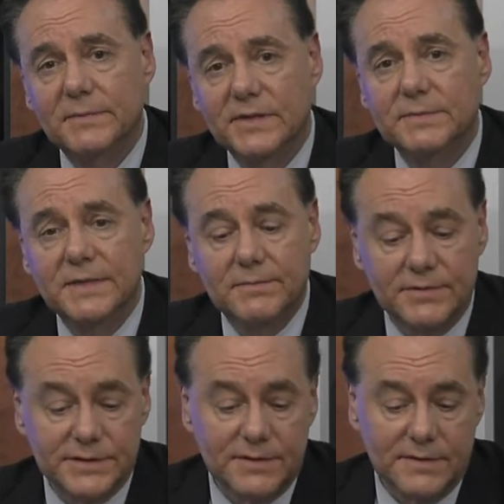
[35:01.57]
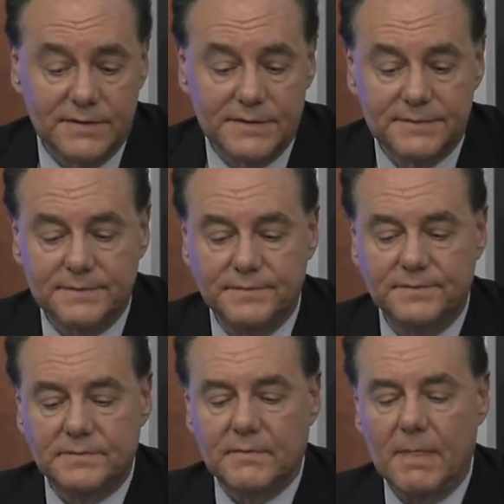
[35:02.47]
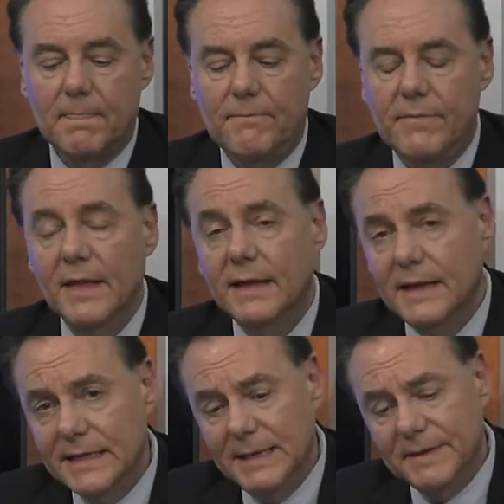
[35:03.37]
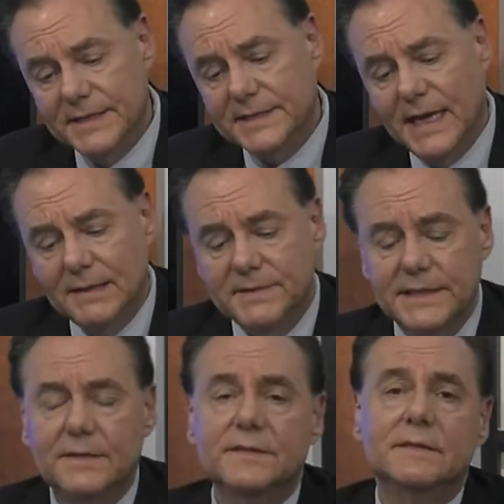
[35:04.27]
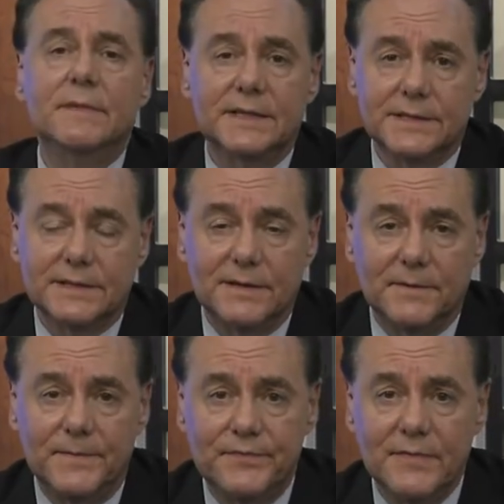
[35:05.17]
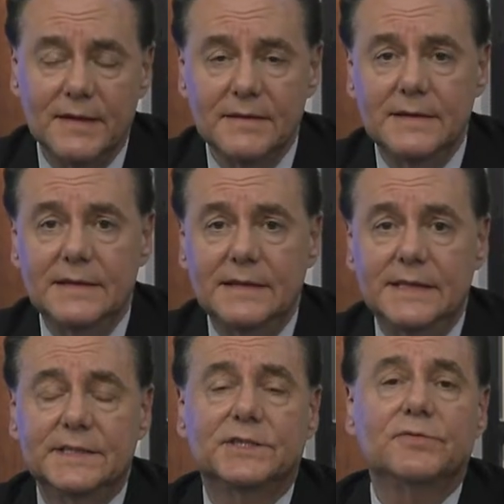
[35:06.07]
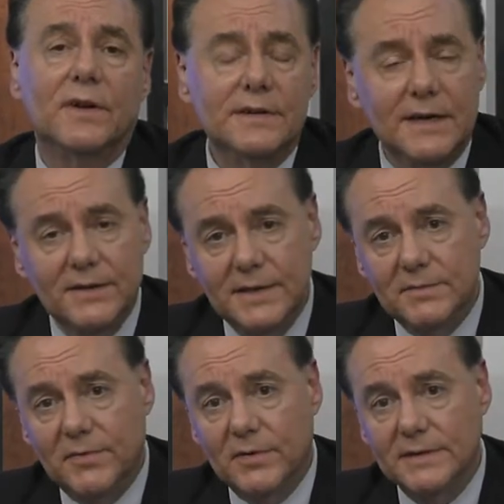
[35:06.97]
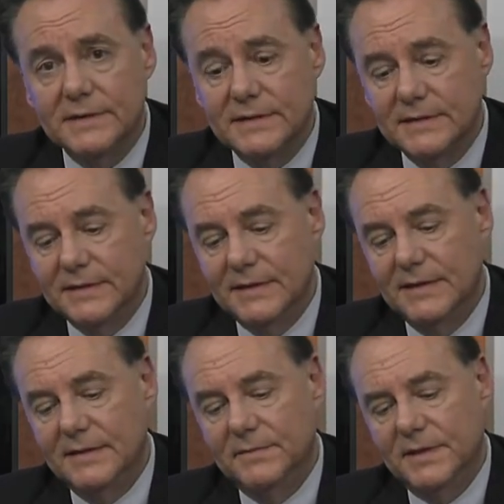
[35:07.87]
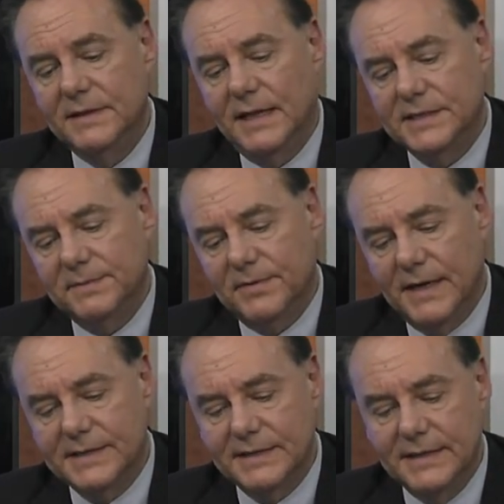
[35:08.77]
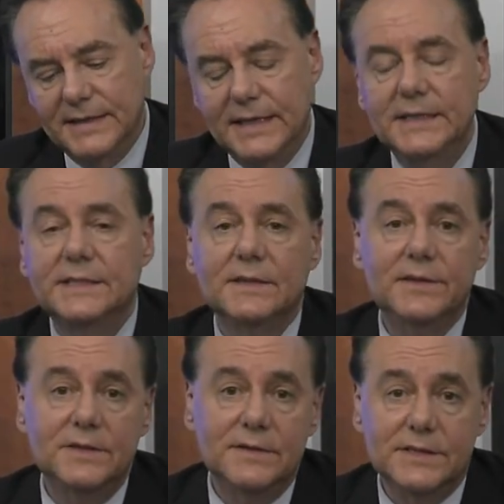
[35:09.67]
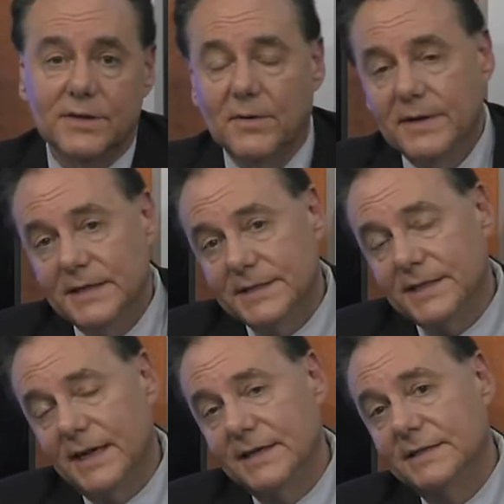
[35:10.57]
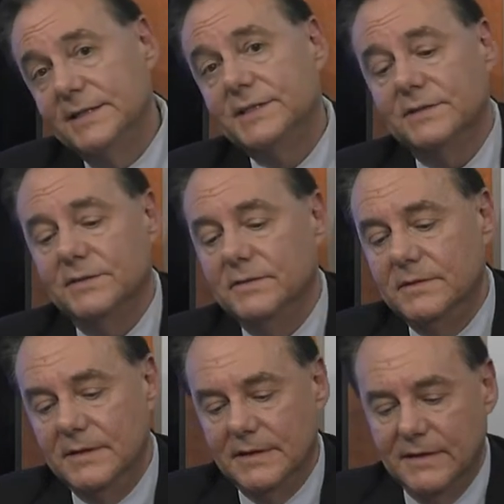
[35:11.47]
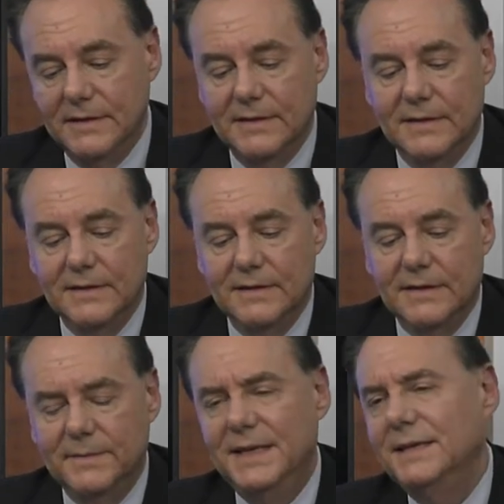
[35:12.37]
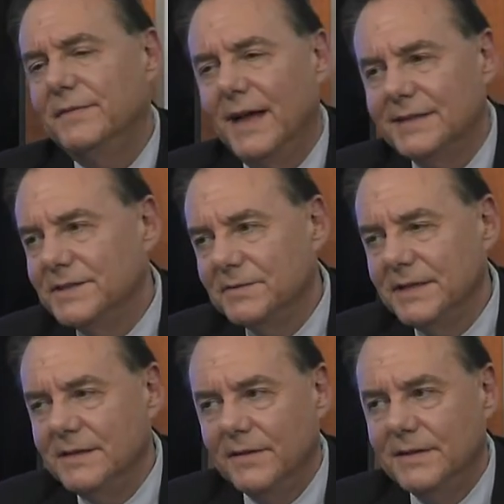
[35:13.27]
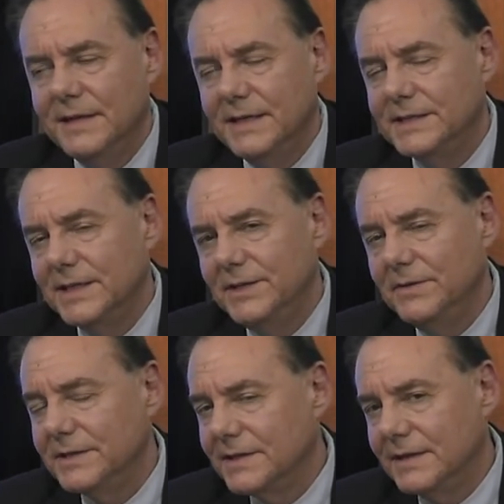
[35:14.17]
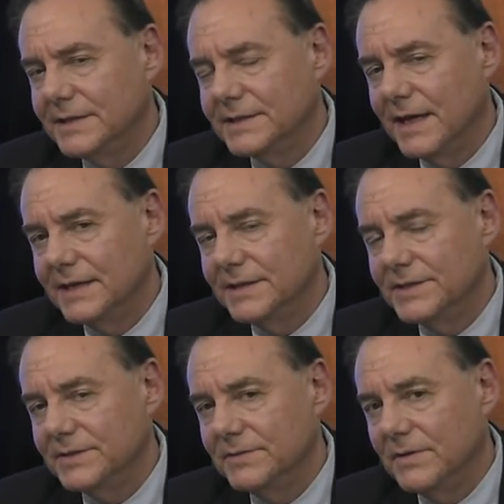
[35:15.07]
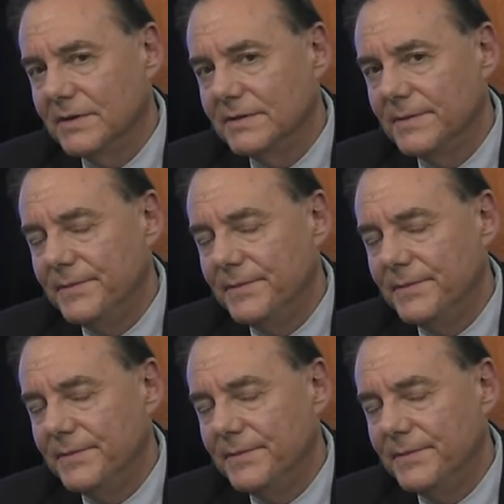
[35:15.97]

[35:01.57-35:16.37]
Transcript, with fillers: must be preserved. Keeping asylum seekers in Mexico is extraordinarily important, but not surprisingly, the ACLU has already decided to sue. I mean, in fact, there's really nothing the ACLU has not decided to sue on